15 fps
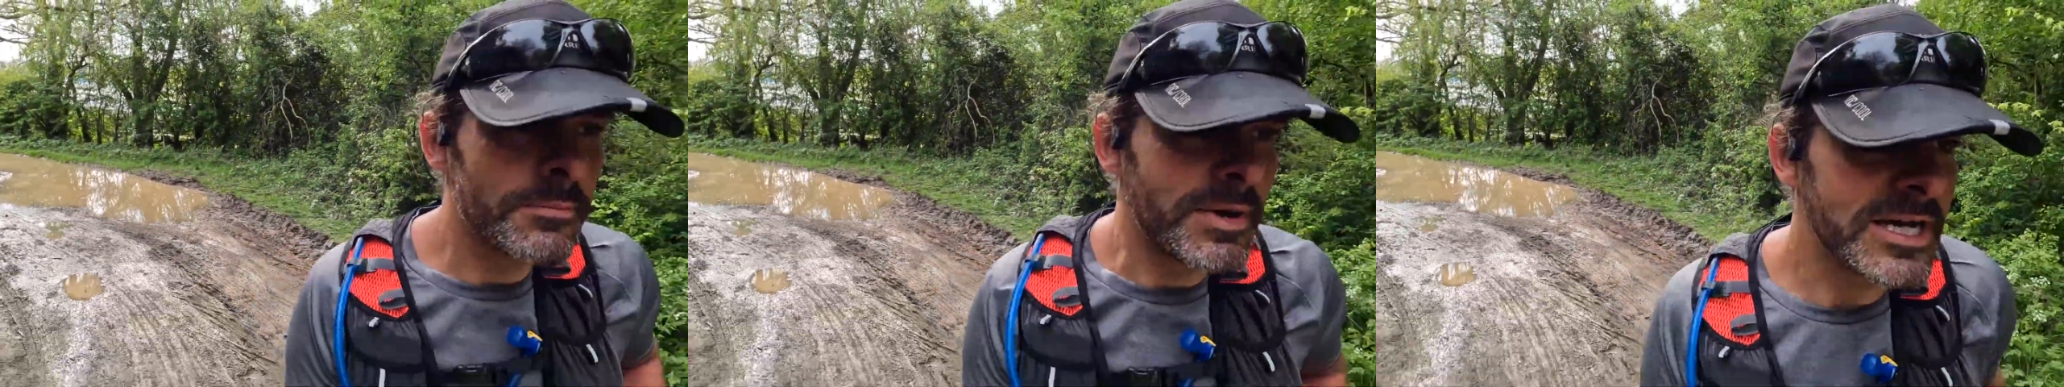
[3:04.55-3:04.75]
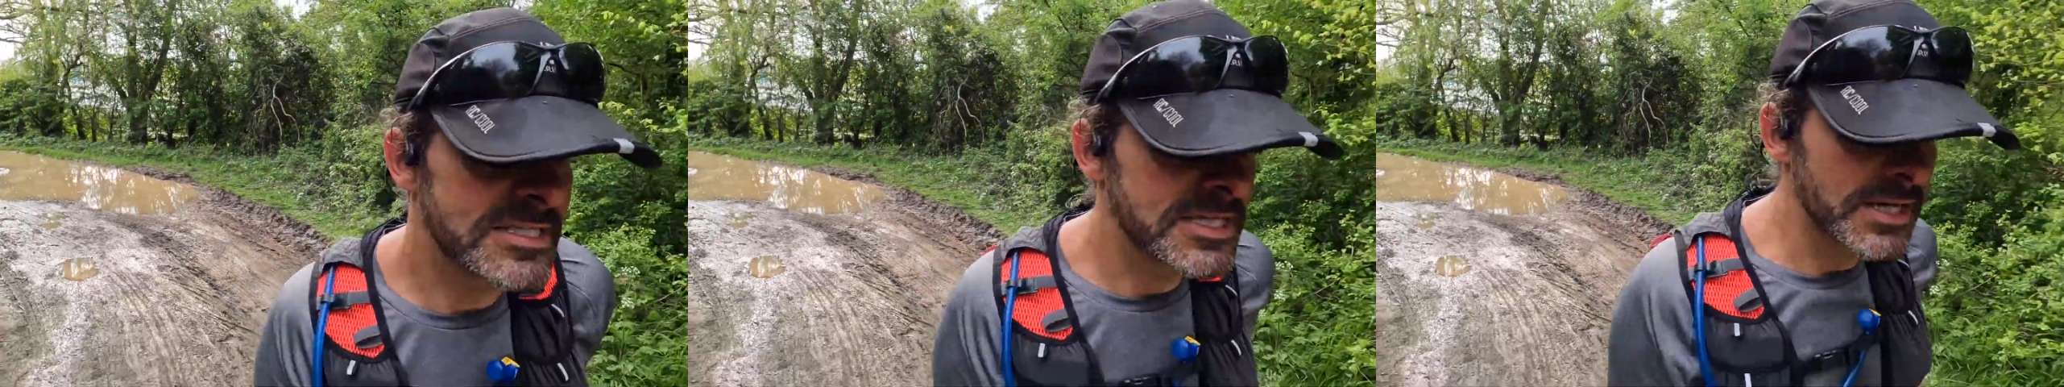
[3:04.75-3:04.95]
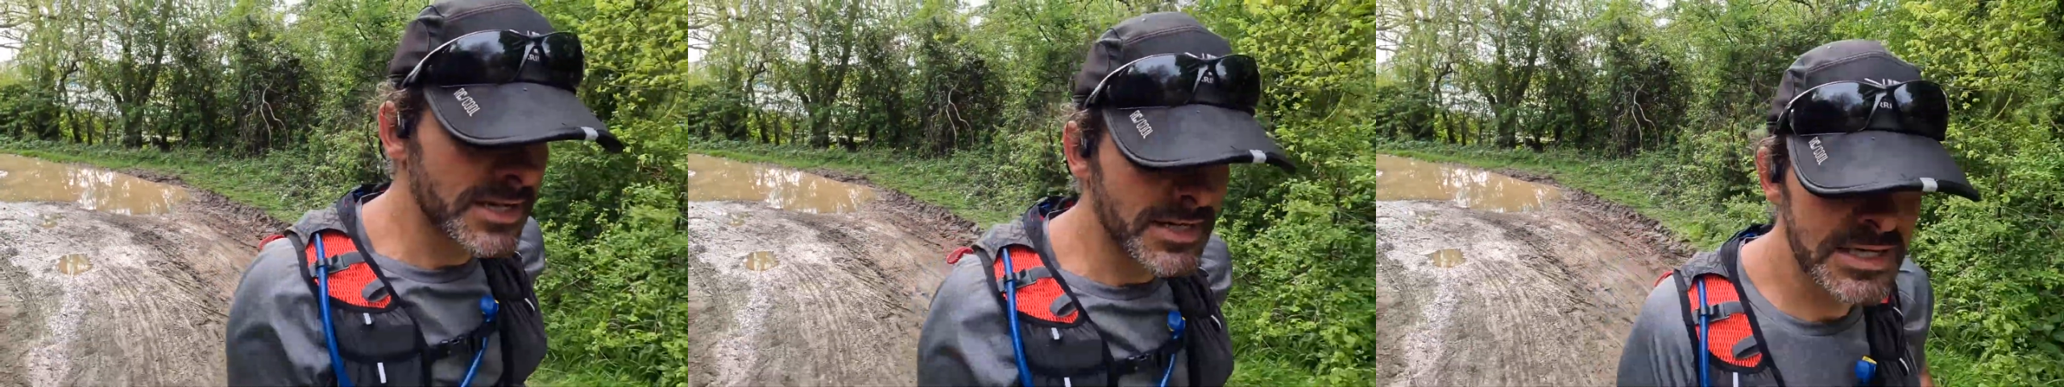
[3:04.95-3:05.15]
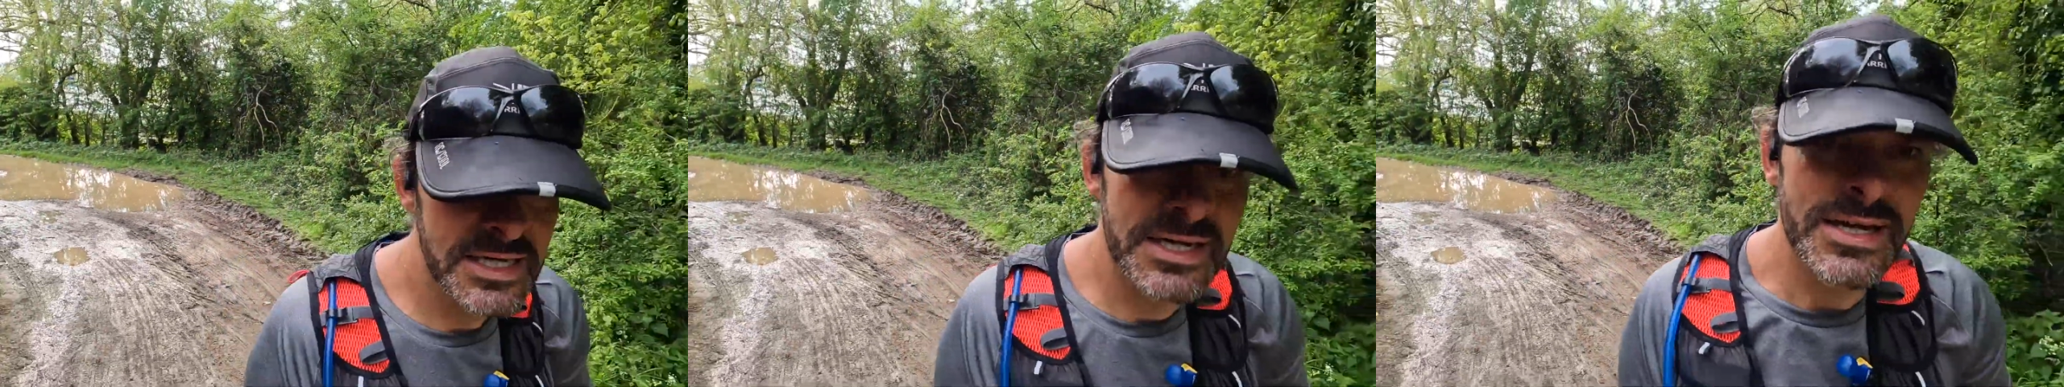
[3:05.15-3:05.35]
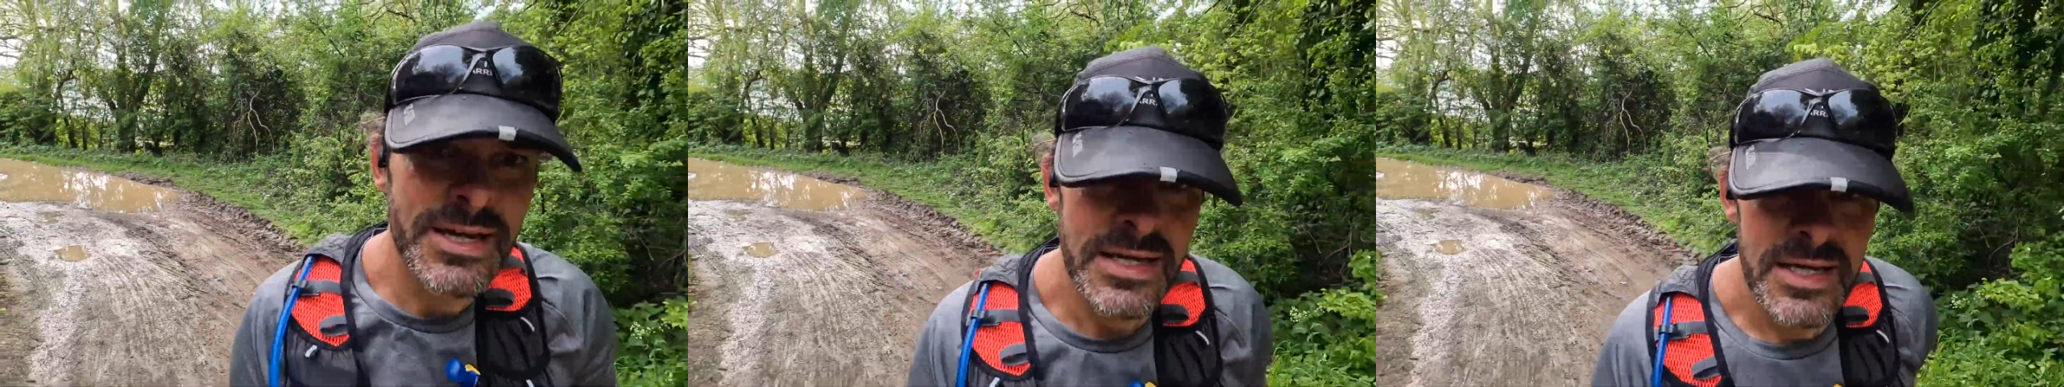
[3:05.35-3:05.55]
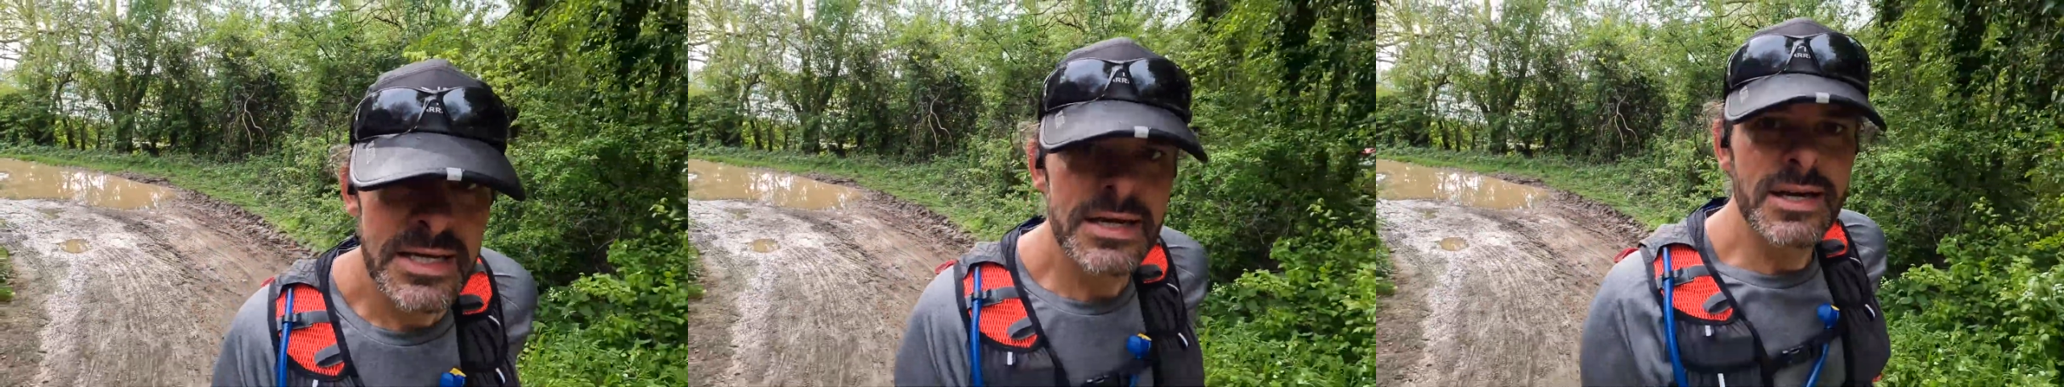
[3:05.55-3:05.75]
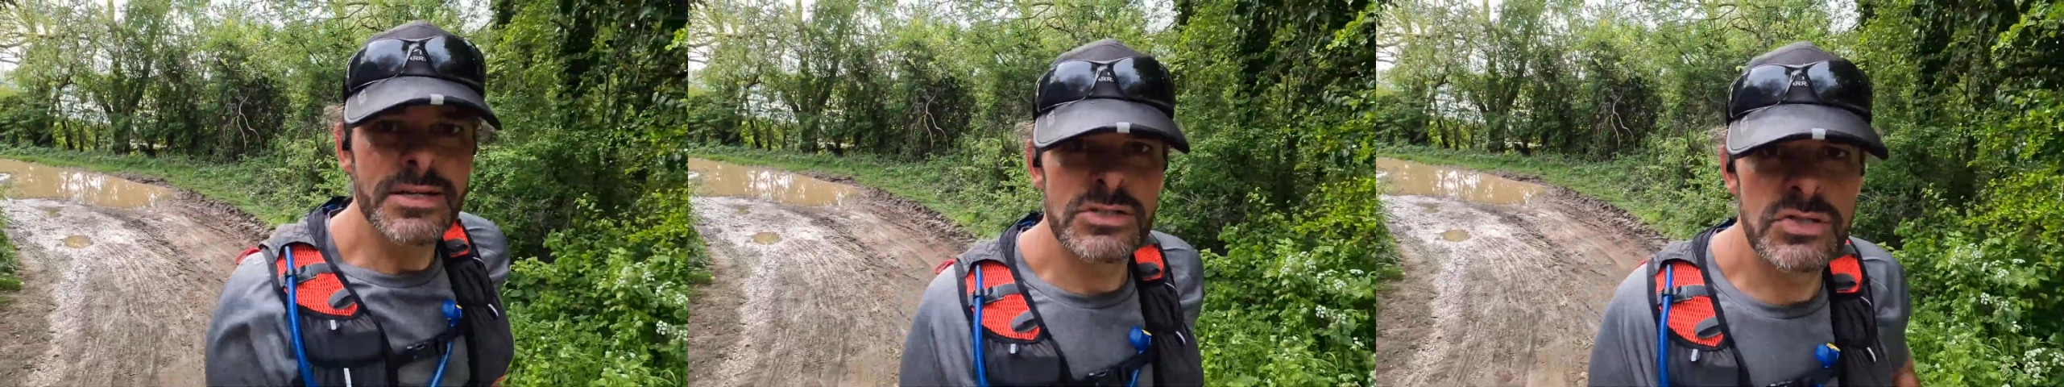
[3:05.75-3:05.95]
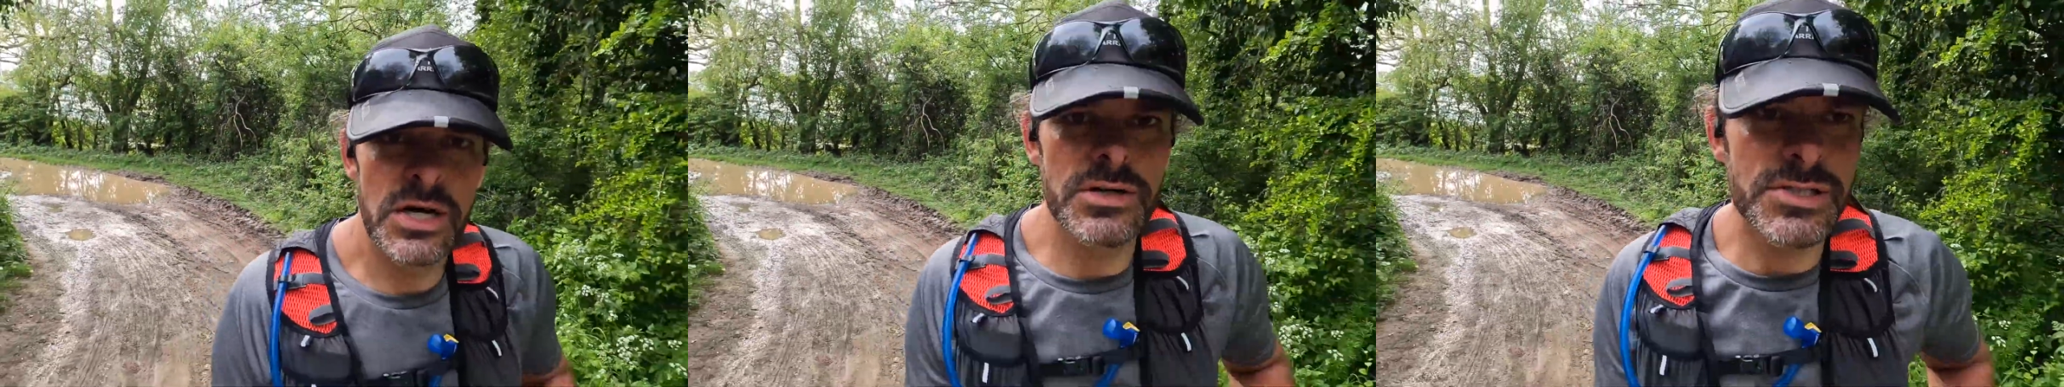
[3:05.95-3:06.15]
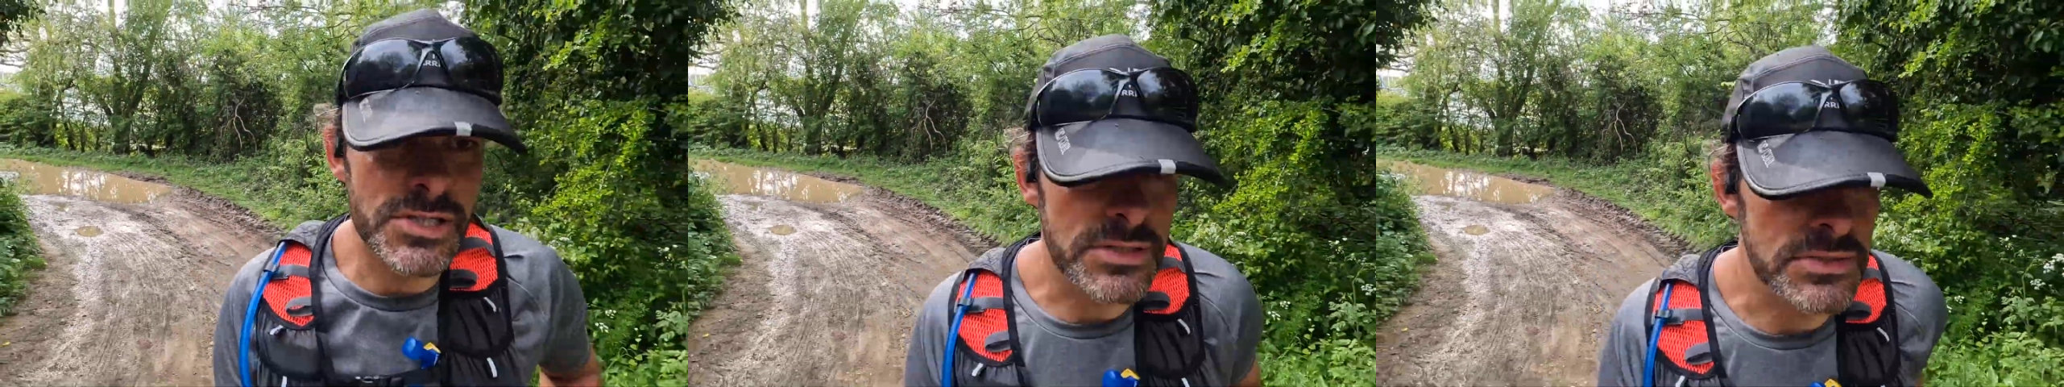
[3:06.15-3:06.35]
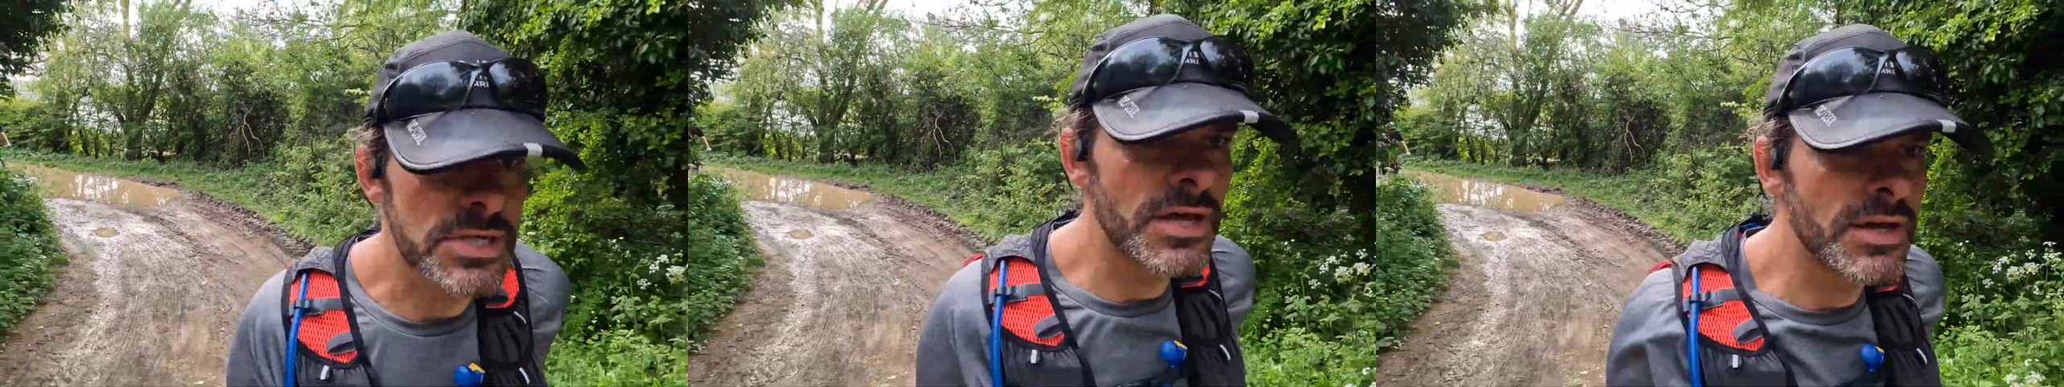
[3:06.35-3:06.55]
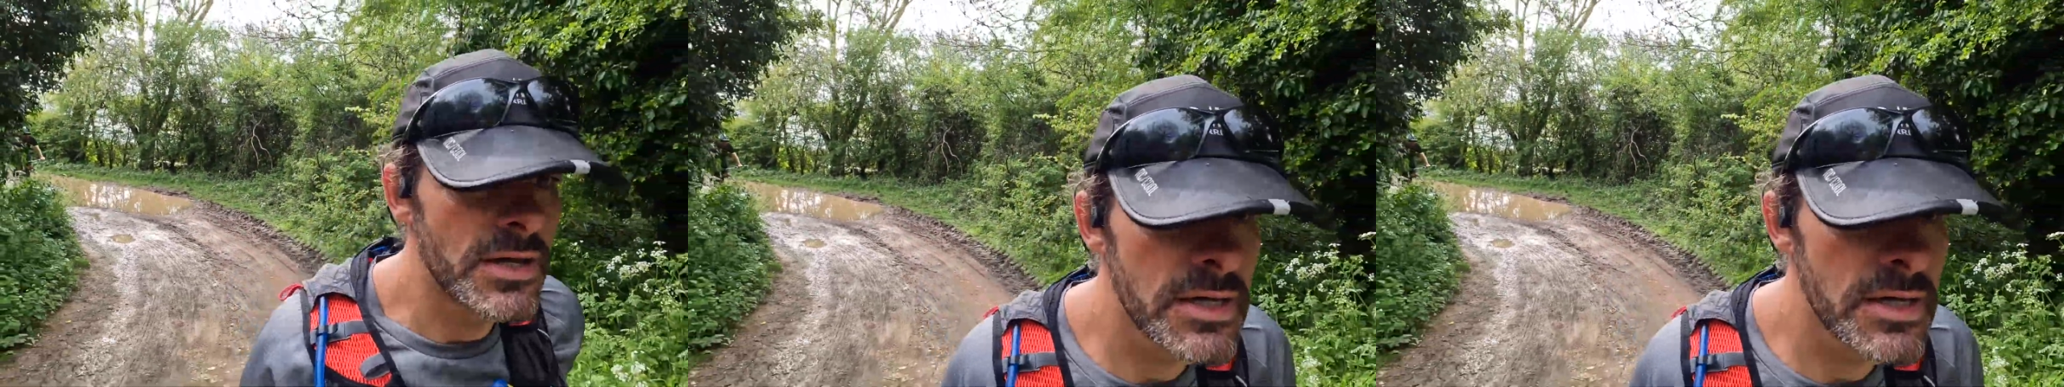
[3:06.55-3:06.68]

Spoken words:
better in trail shoes.